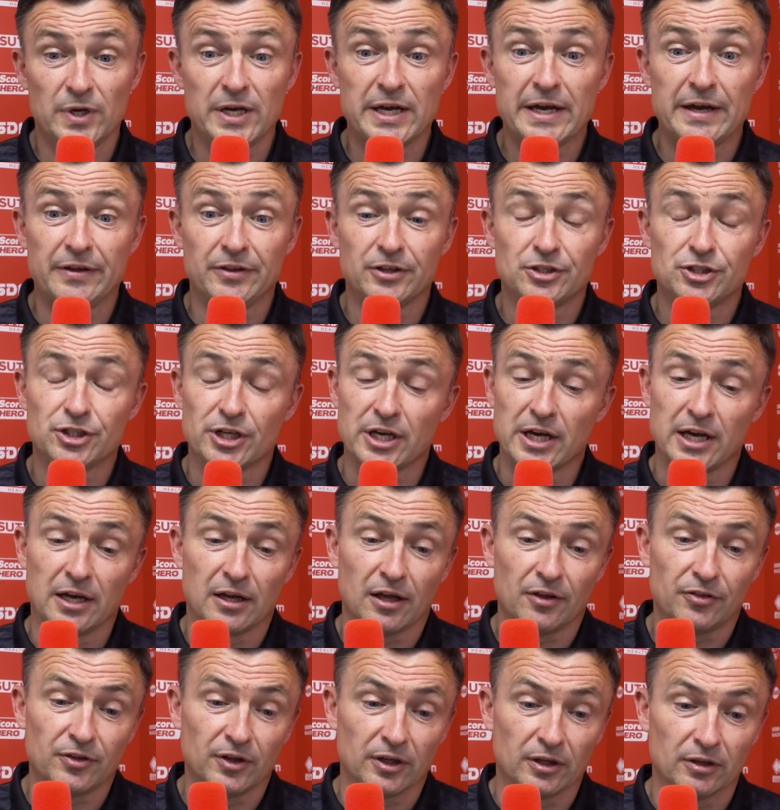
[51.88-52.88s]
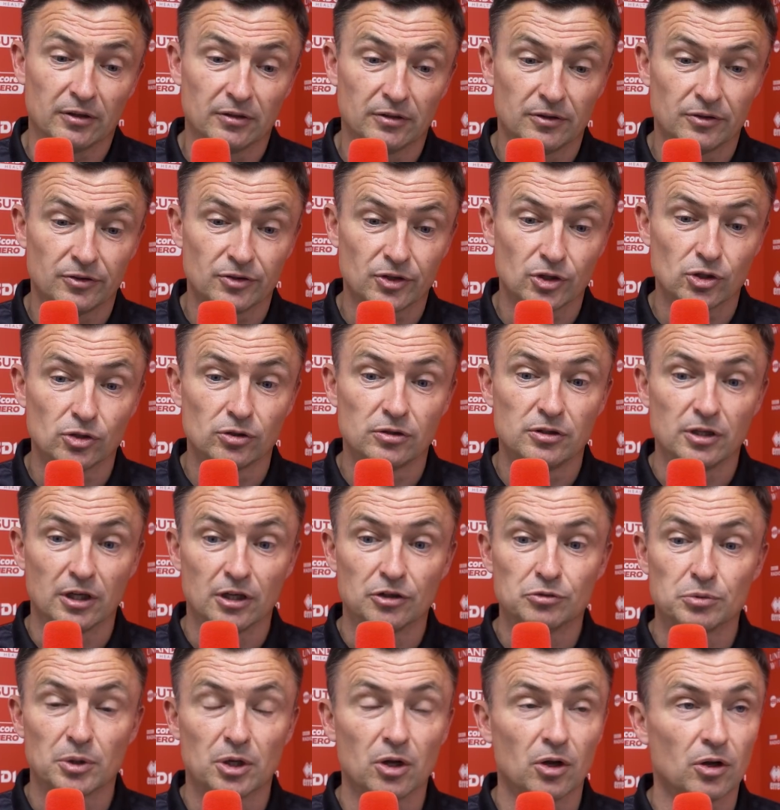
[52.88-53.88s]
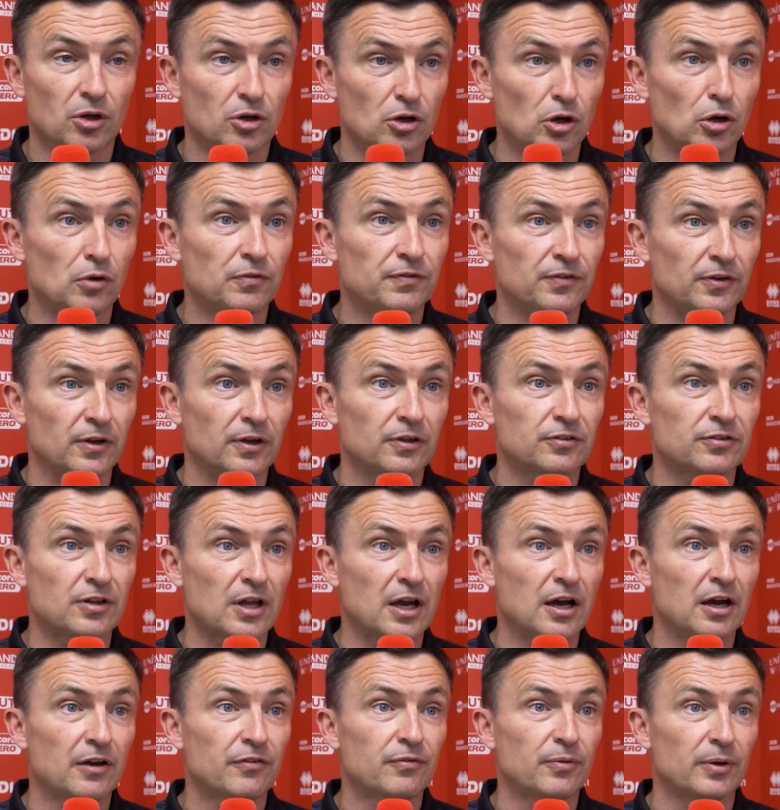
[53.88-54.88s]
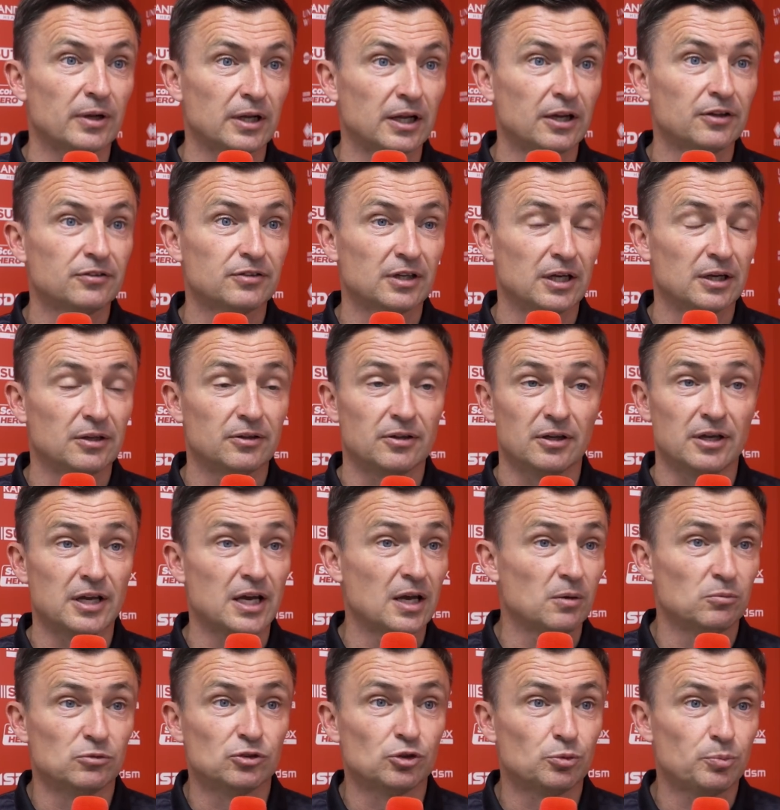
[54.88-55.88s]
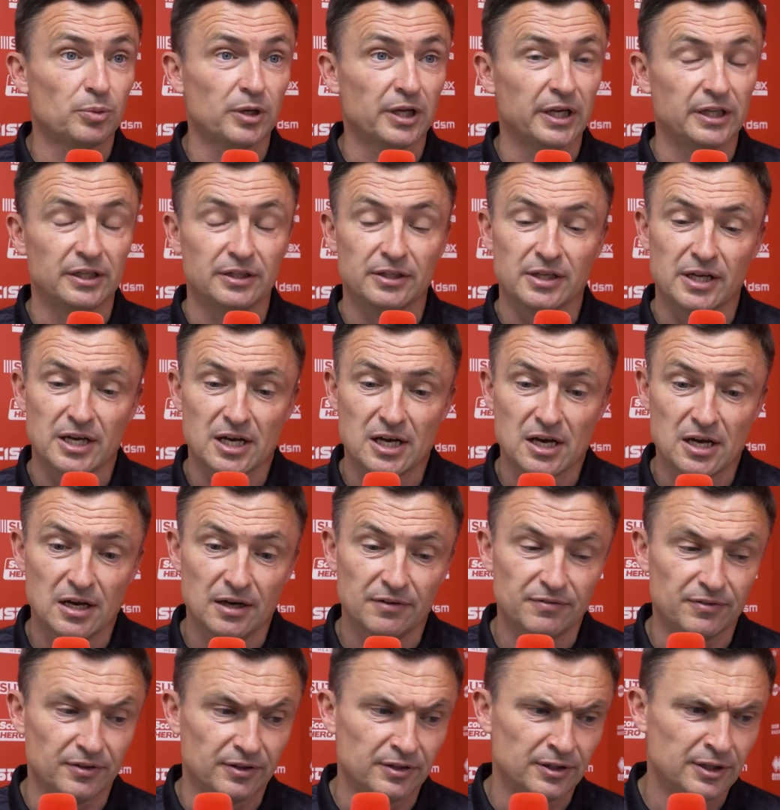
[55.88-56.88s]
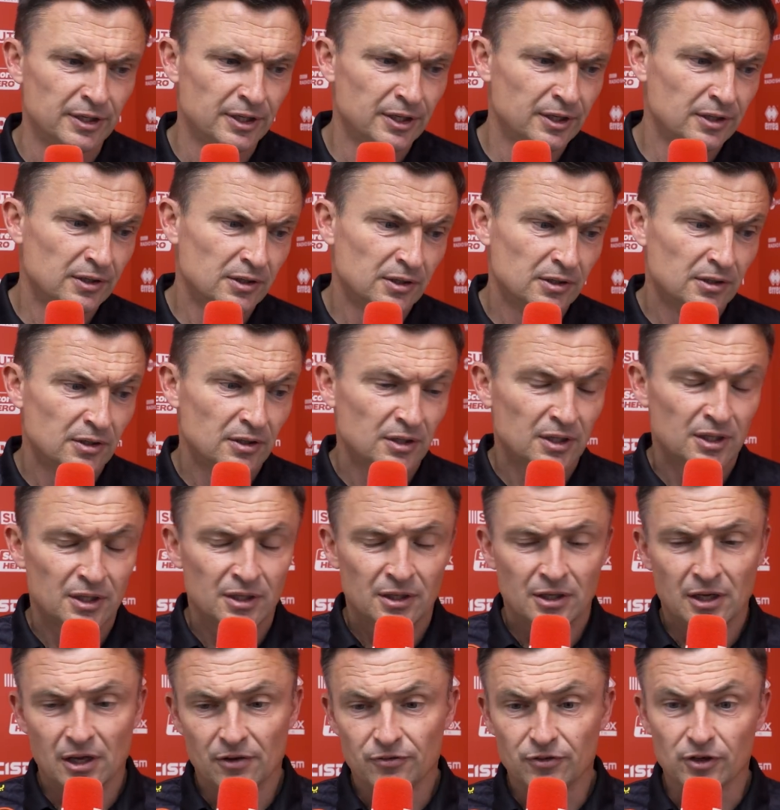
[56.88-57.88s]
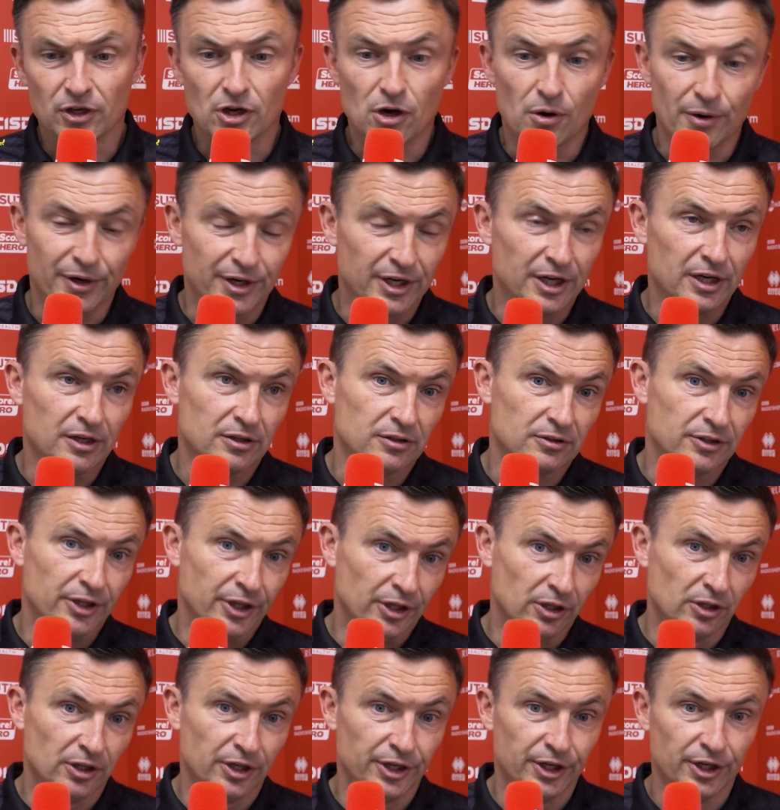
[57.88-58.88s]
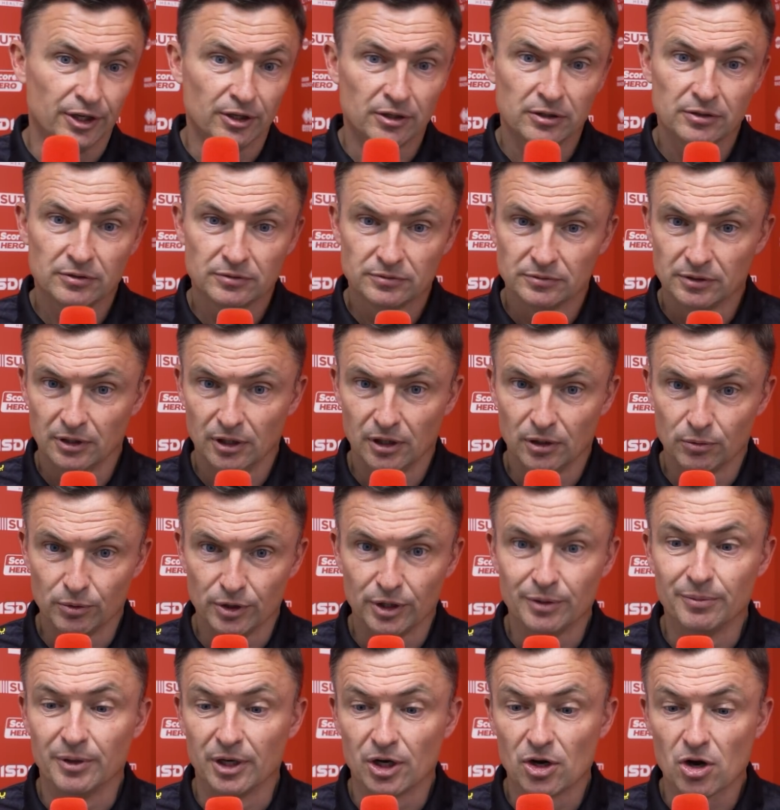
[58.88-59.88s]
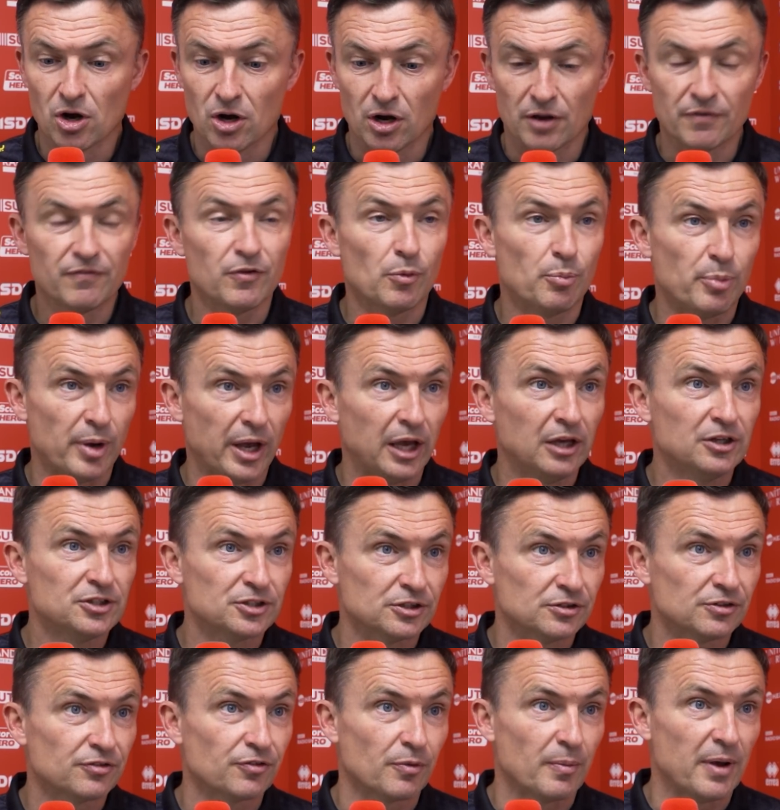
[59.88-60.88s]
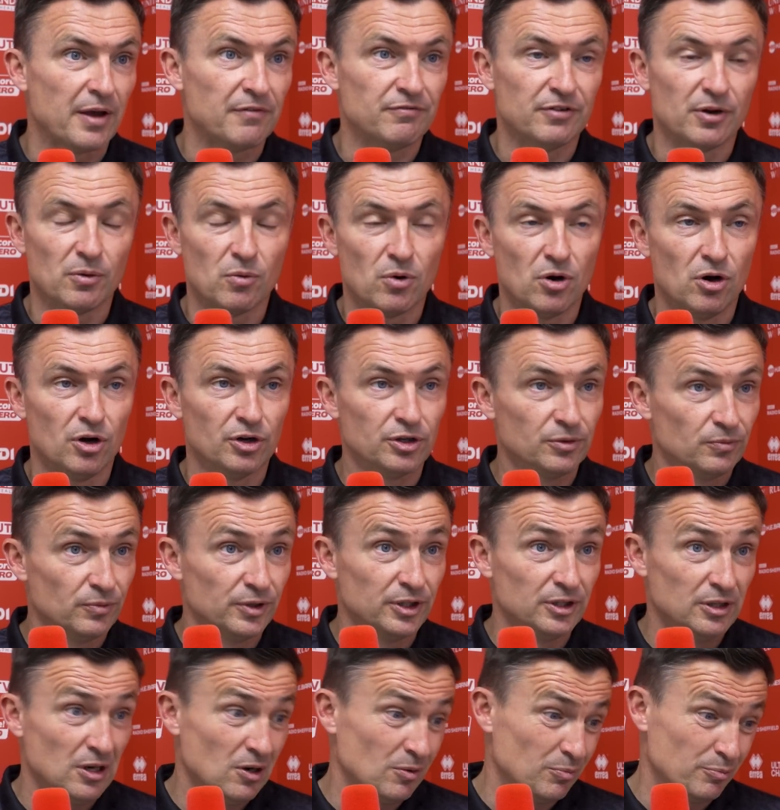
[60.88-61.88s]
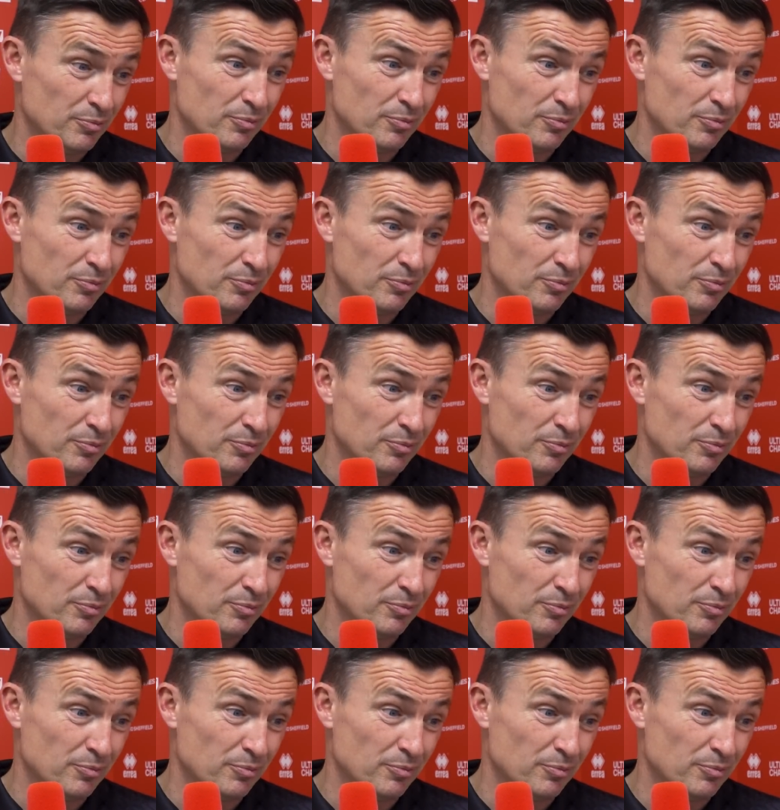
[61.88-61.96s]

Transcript: Yeah, the chain. I think the good thing is we got the goal first half when, like I say, the game just played in their half. And if you're going at 0-0, we'd have been calling for patience from everyone, and we know